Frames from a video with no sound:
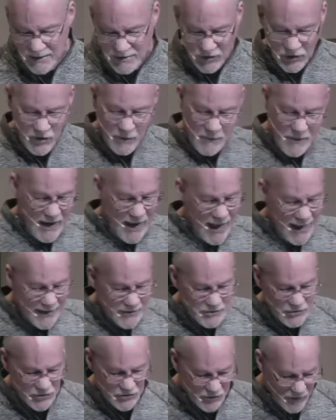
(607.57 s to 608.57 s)
So the
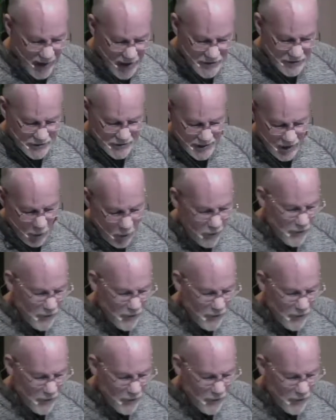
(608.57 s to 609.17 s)
Beatitudes are actually saying, oh, the